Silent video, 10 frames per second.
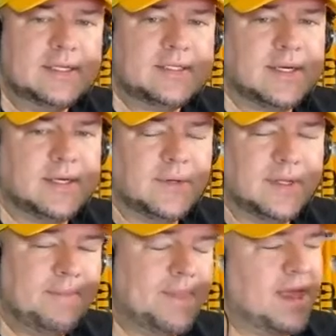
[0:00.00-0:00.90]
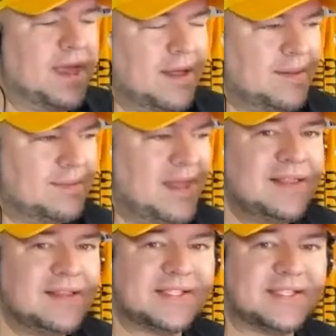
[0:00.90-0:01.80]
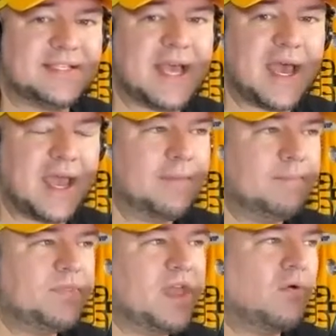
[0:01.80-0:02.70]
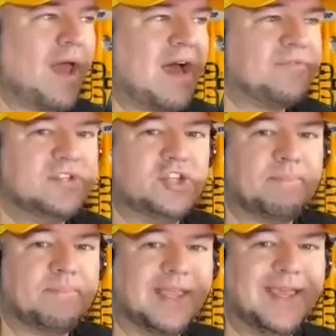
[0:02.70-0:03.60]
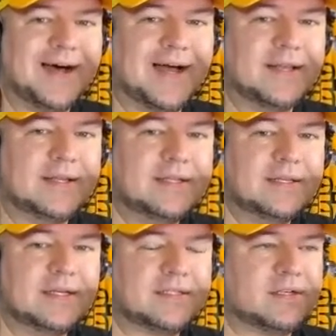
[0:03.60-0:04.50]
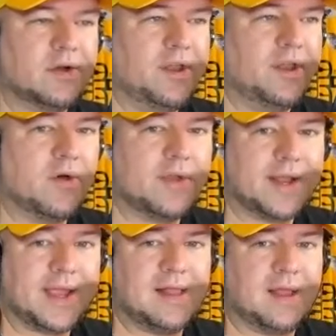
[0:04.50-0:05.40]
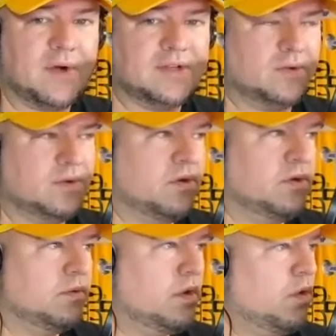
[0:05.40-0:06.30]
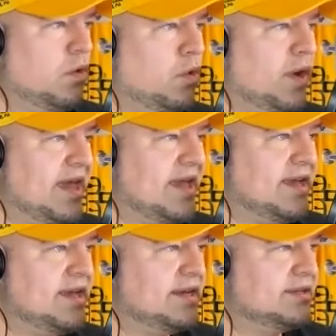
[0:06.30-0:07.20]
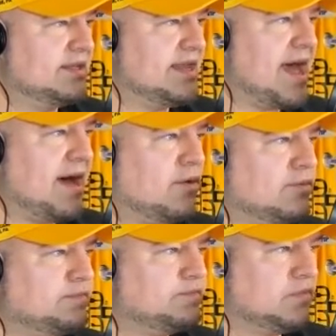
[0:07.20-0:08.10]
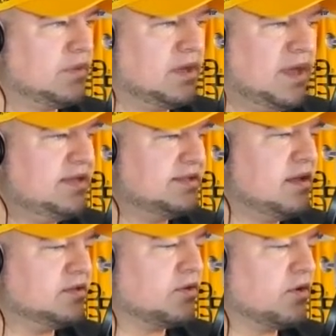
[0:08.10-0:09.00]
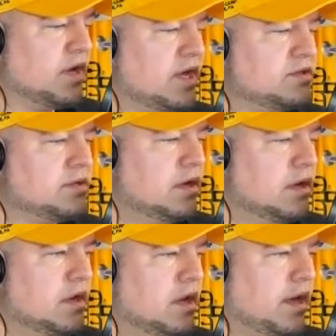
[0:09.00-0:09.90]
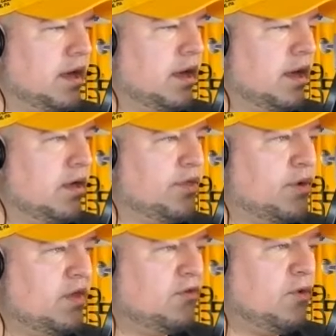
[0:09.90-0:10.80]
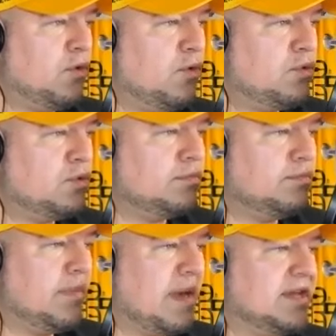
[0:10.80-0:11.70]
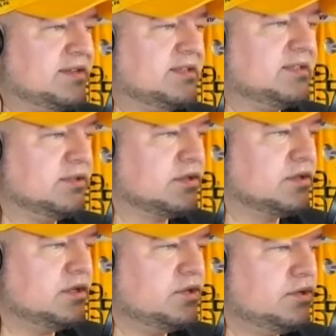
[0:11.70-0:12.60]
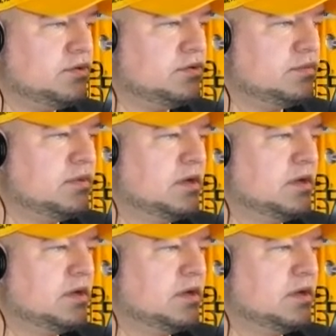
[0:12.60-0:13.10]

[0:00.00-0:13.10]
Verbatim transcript: So needless to say, they don't have to jump the gun necessarily to go get a guy like Russell Okung, who is now he's in his 30s uh, 32. Maybe is he still 32?